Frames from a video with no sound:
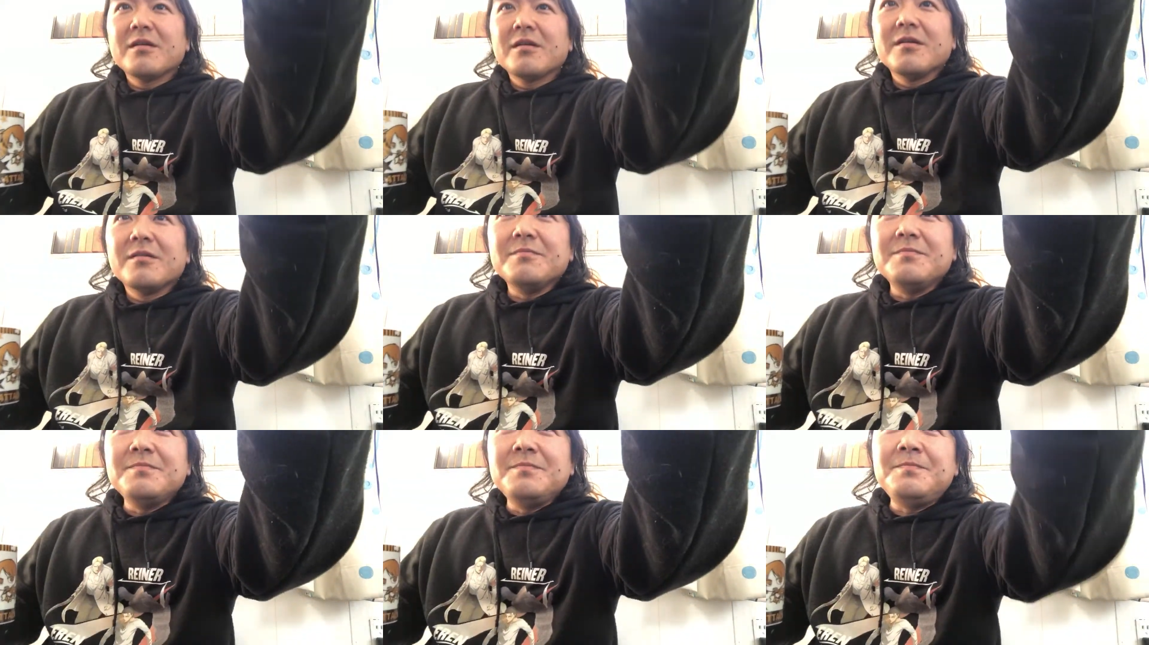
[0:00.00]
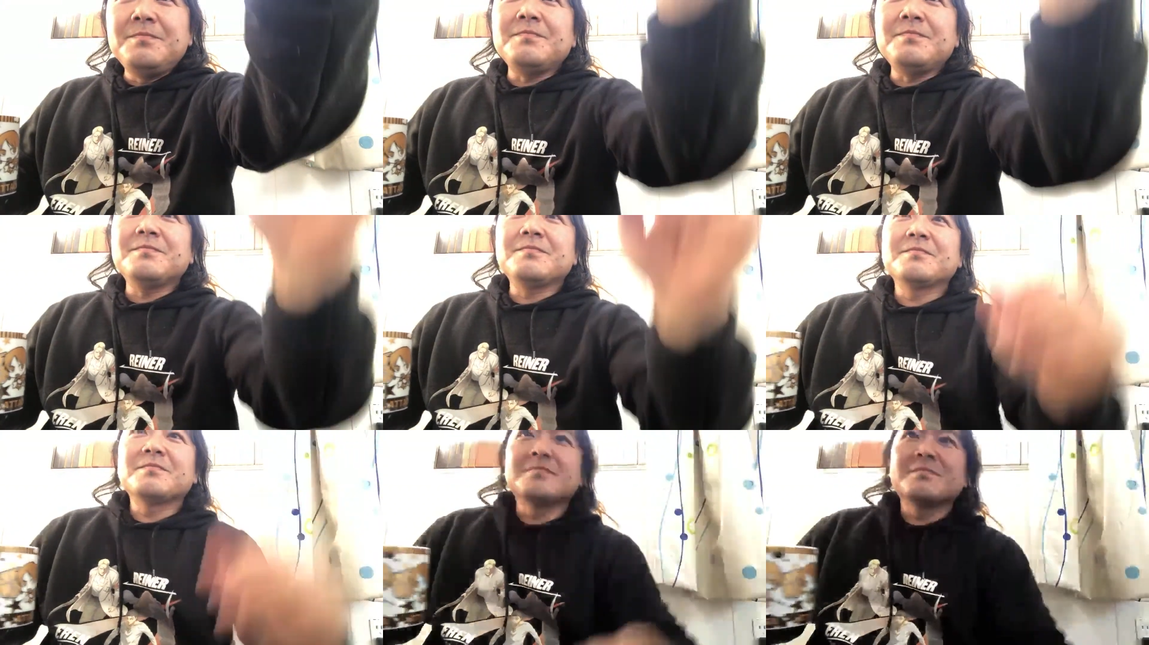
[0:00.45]

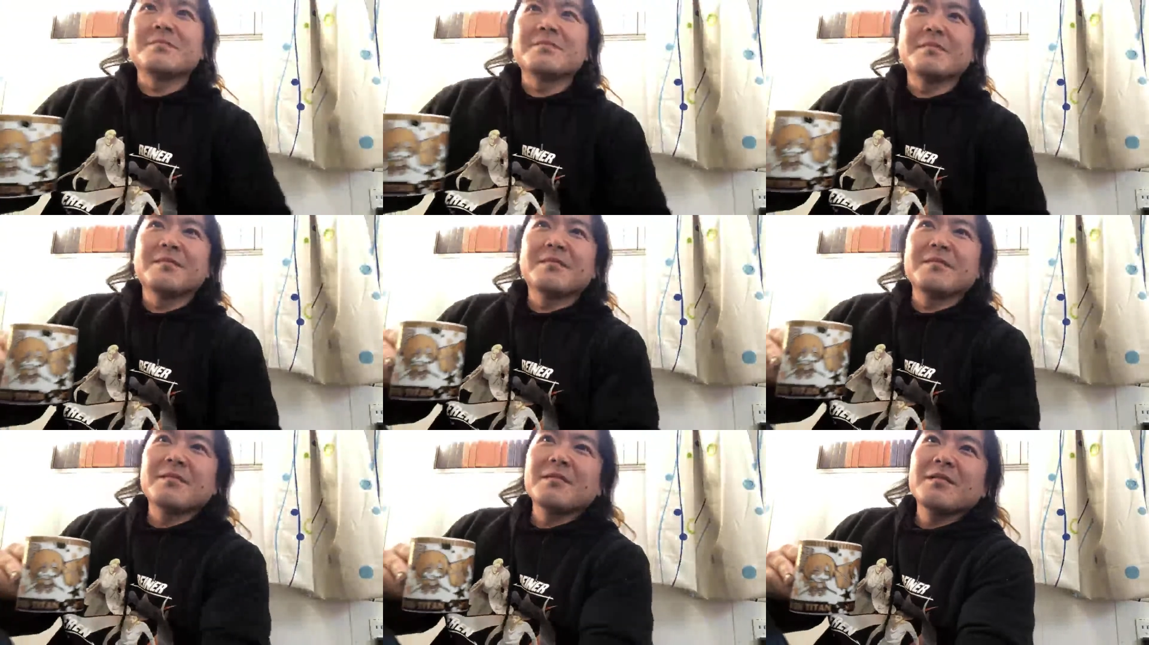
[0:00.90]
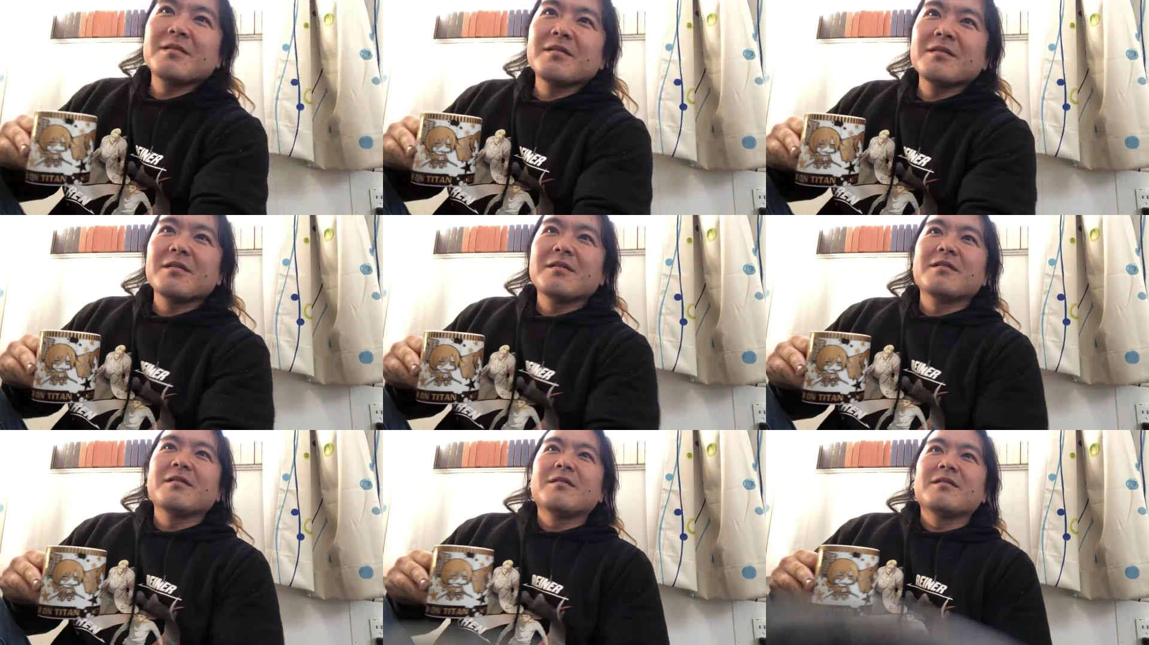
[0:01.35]

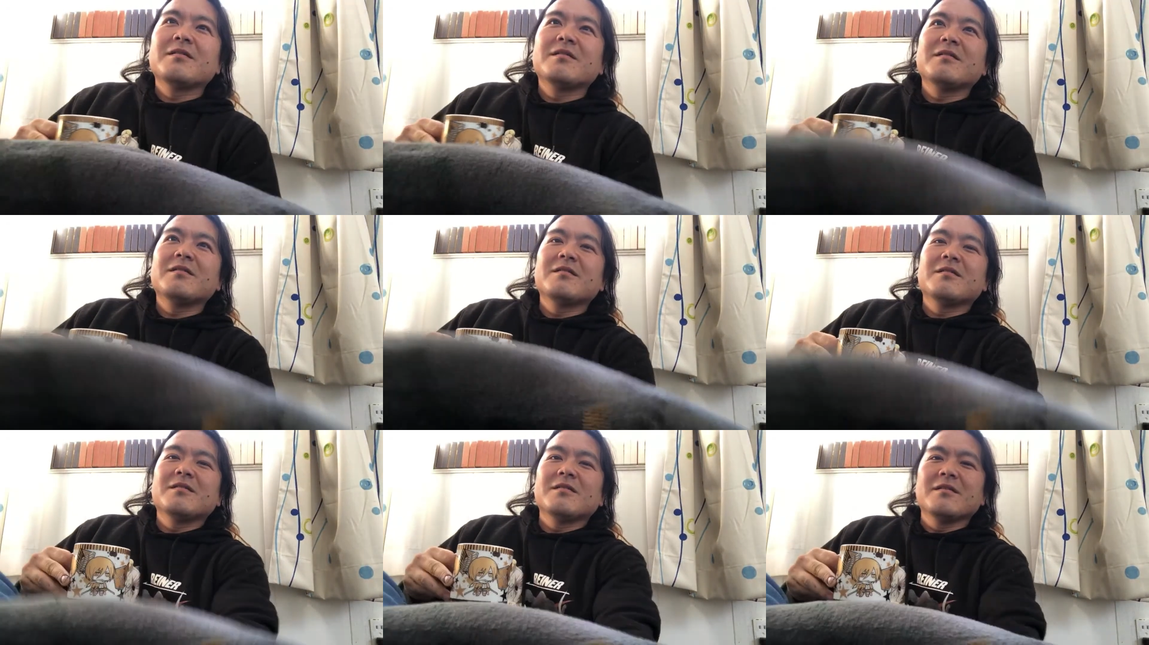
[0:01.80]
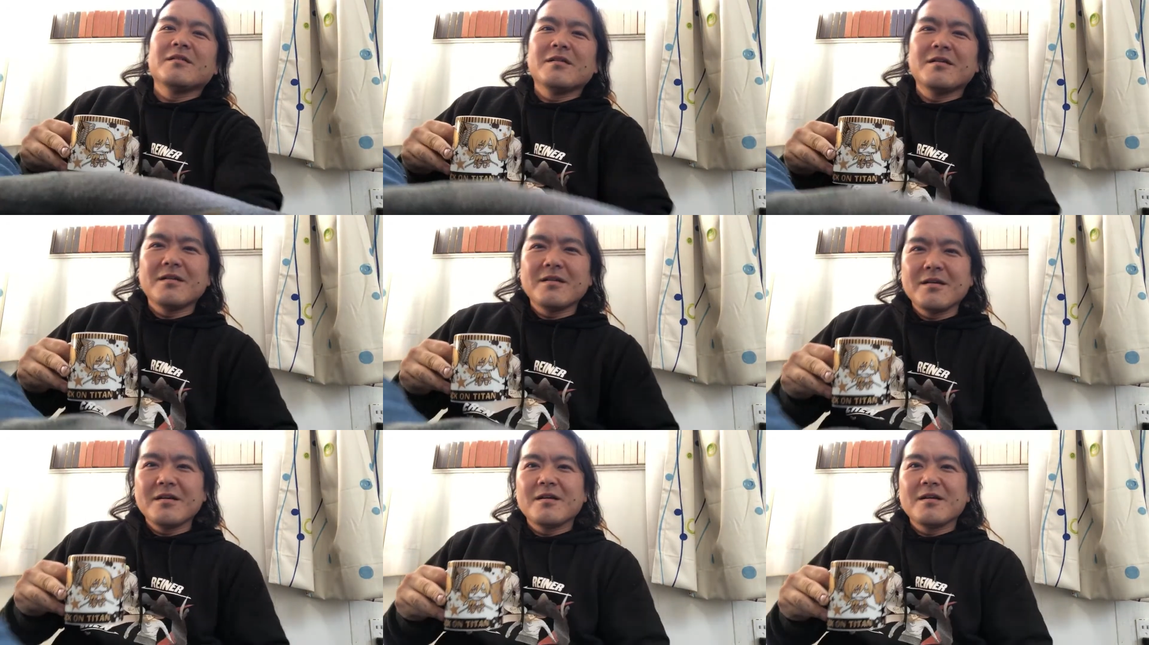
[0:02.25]

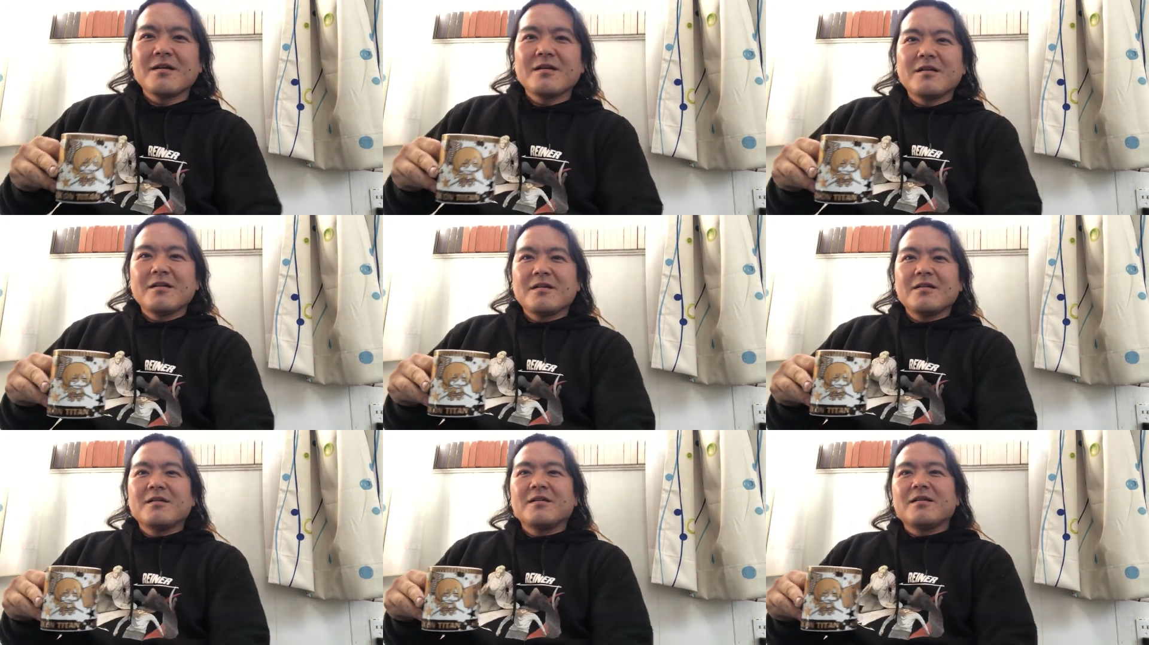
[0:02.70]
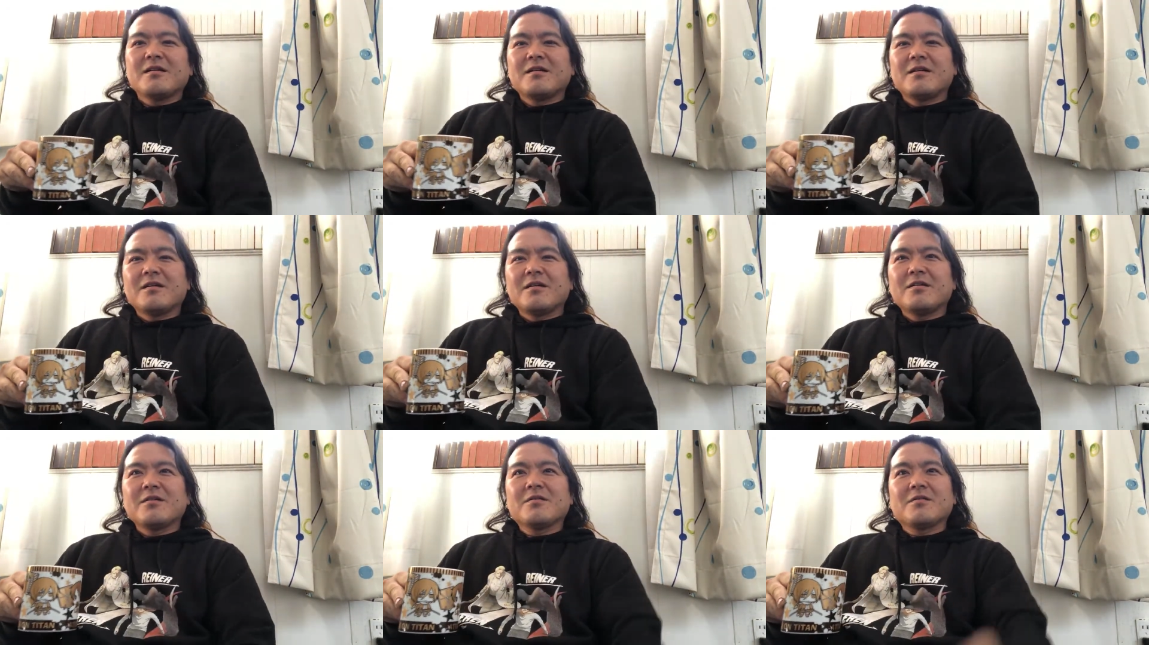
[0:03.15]

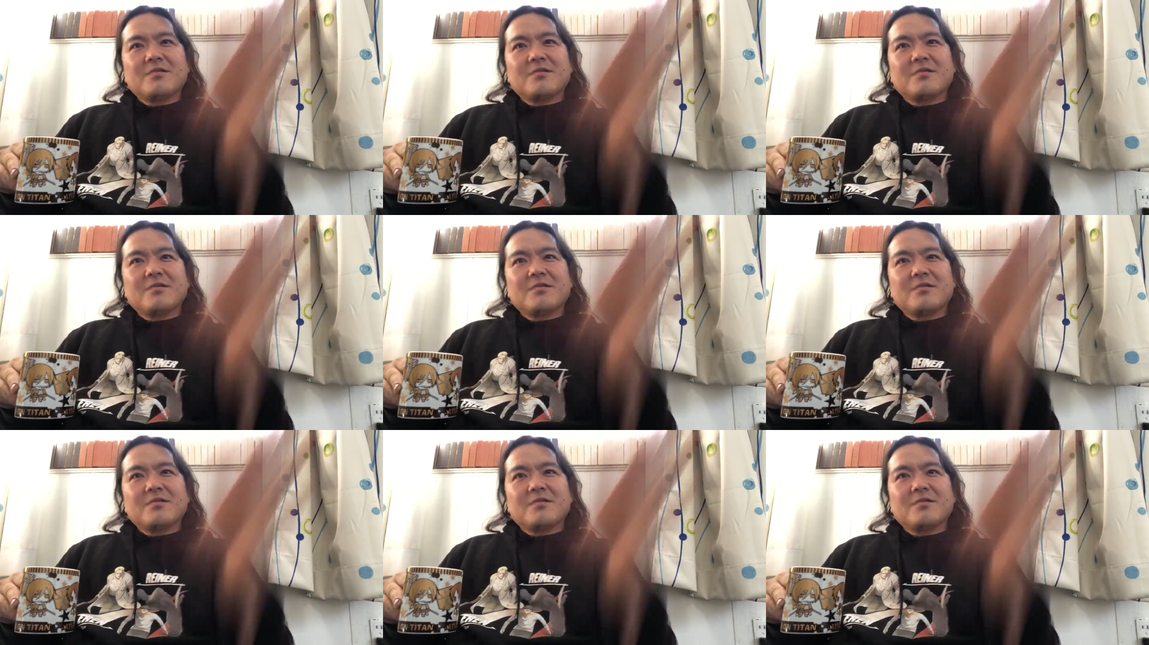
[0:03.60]
[no speech]